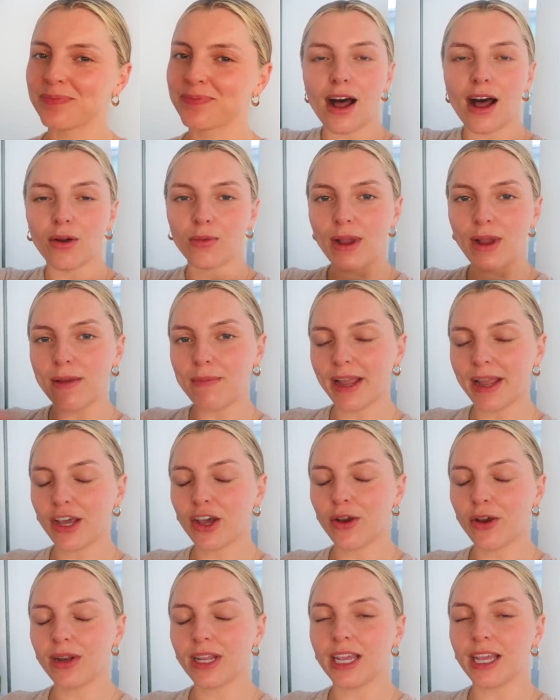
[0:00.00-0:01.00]
I'll write my
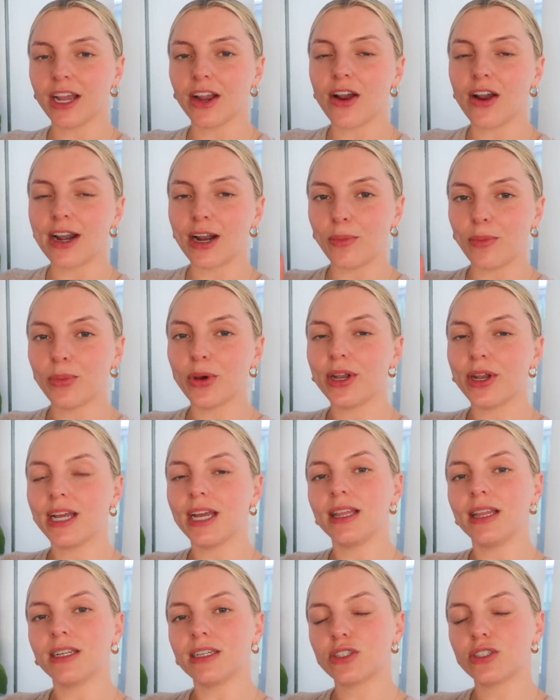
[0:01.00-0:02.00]
code here and I'll put it
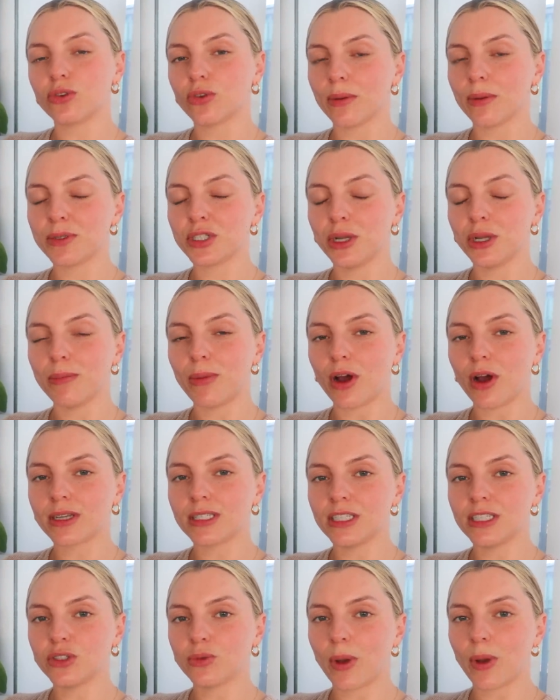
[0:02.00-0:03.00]
in the description box
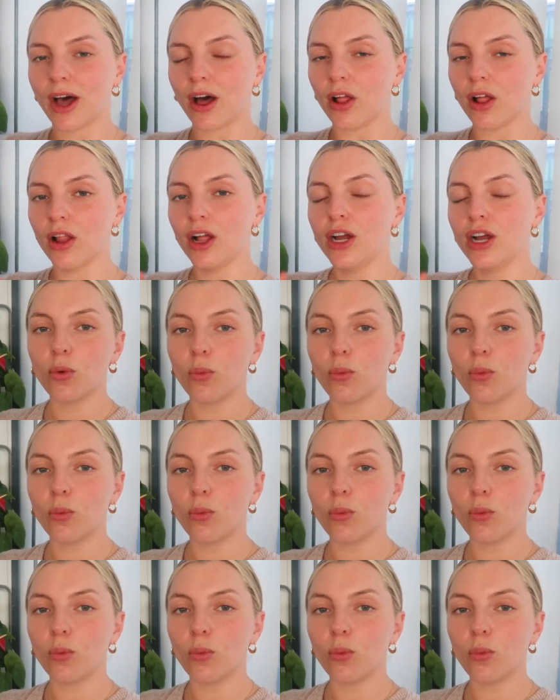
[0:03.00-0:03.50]
as well.